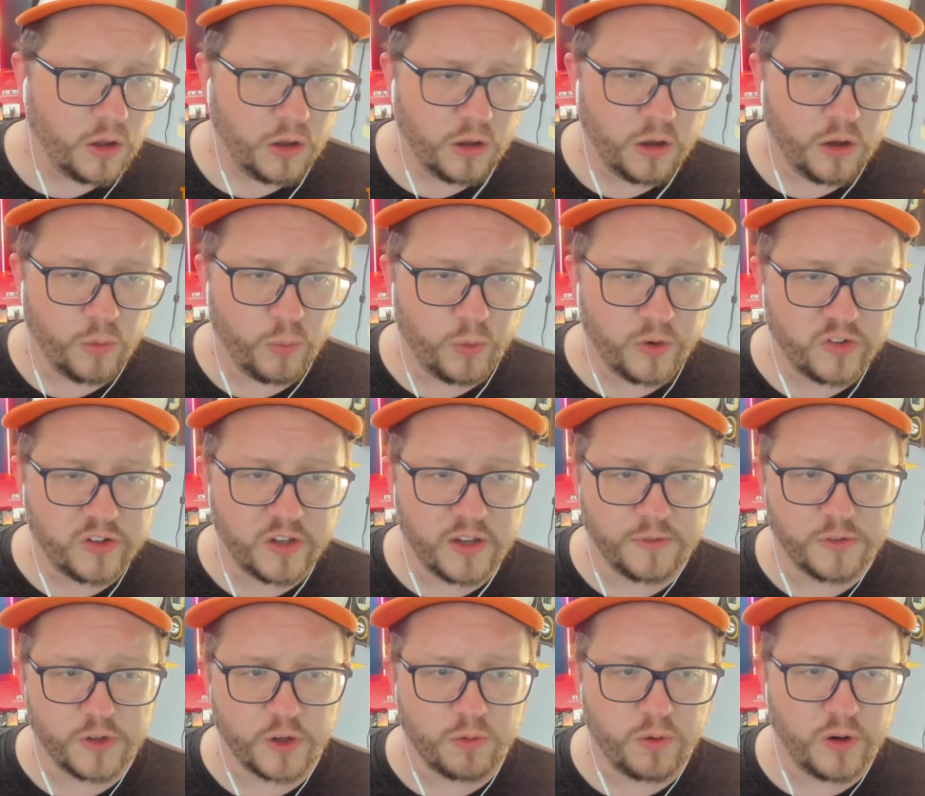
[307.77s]
which
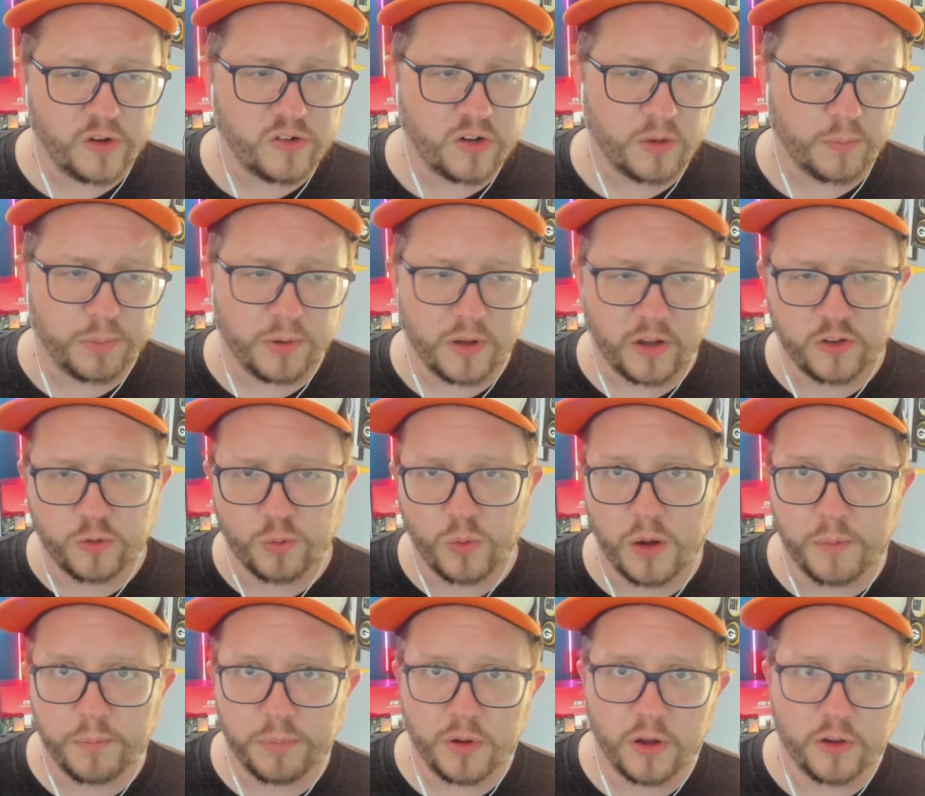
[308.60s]
gives a creature
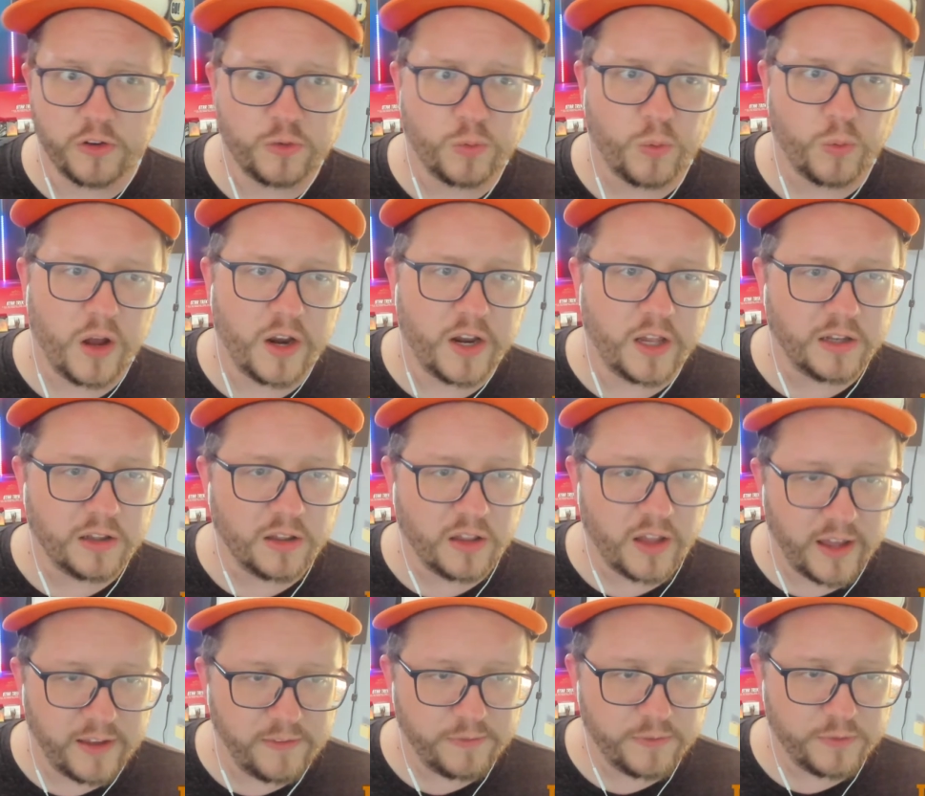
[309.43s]
+1/+1 and
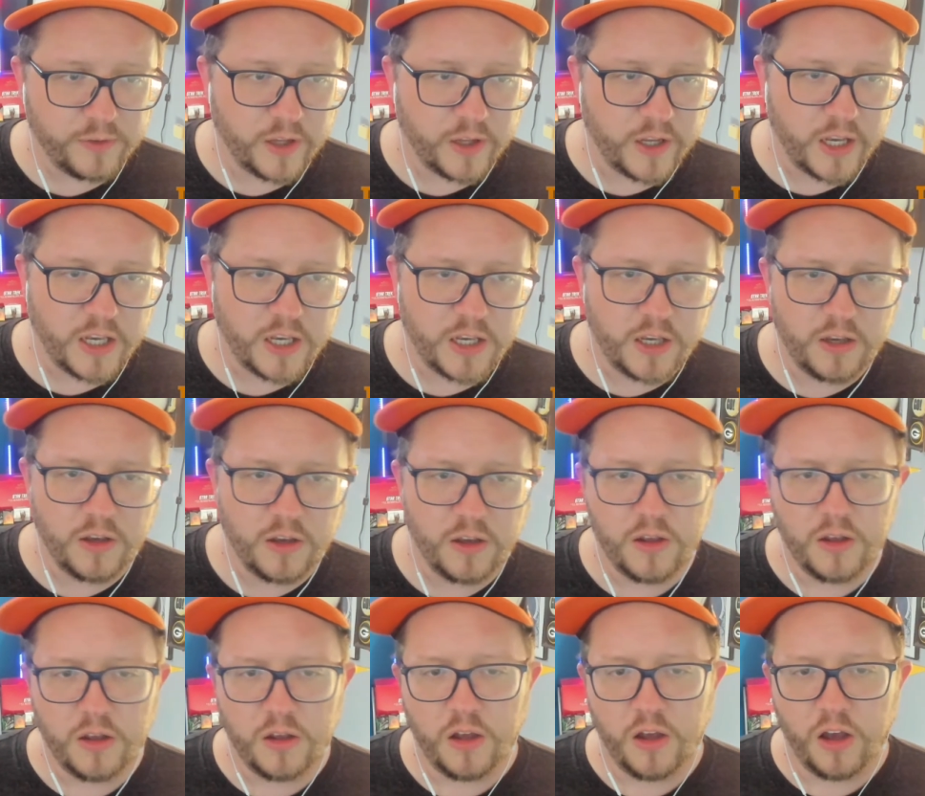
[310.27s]
lifelink.
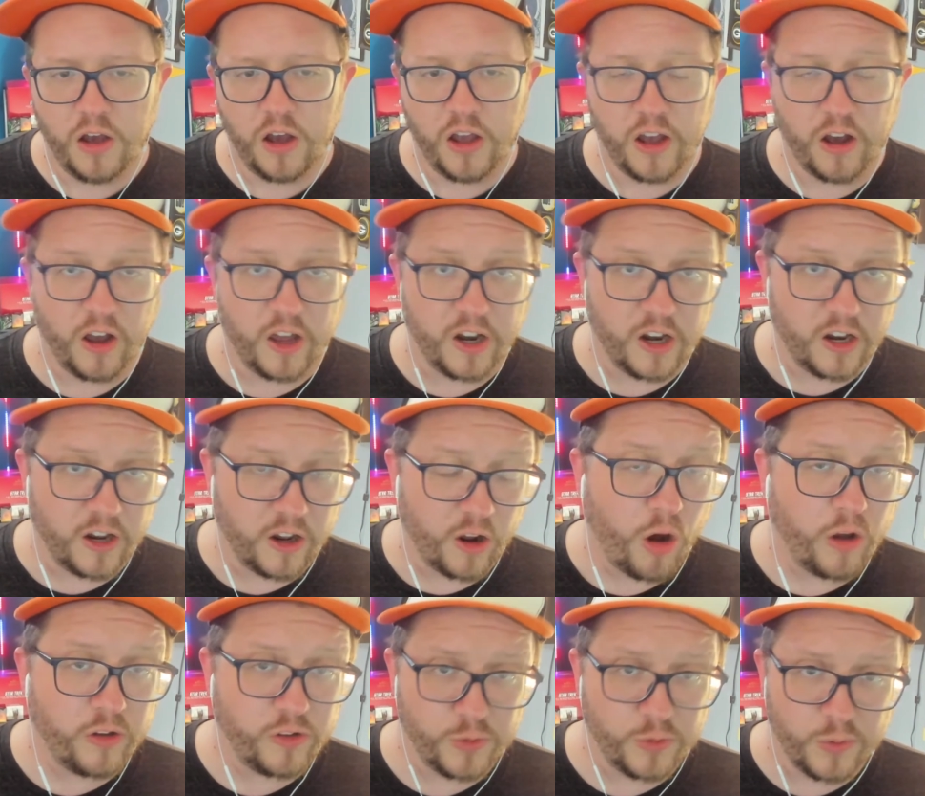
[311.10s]
And it
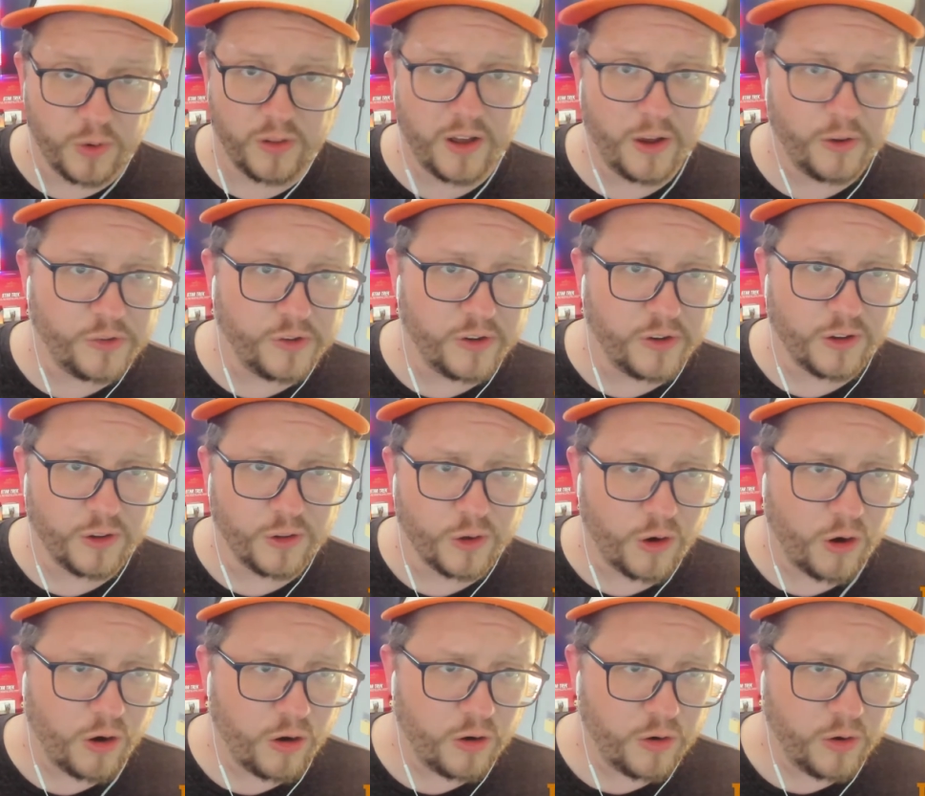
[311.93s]
also allows you to
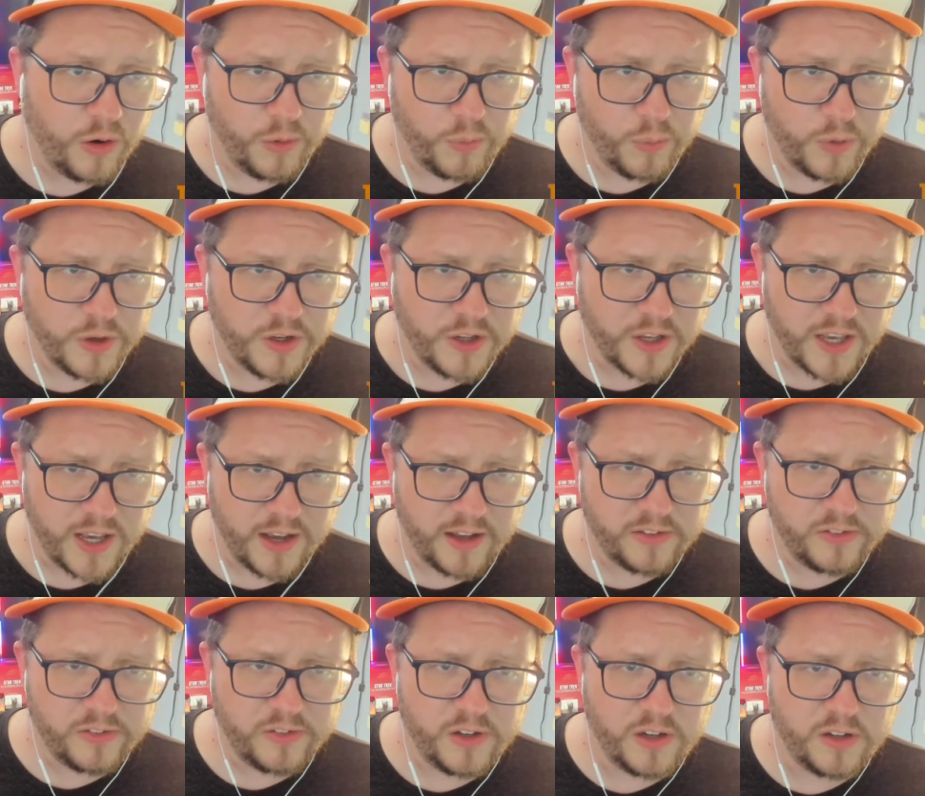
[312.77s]
learn when you
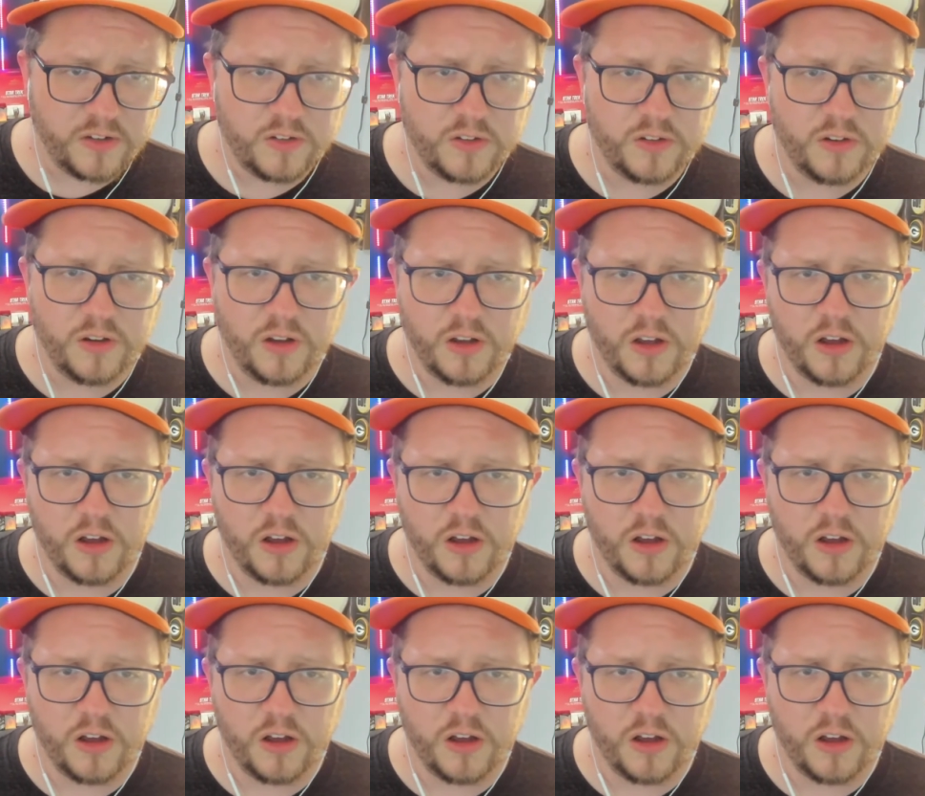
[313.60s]
cast it.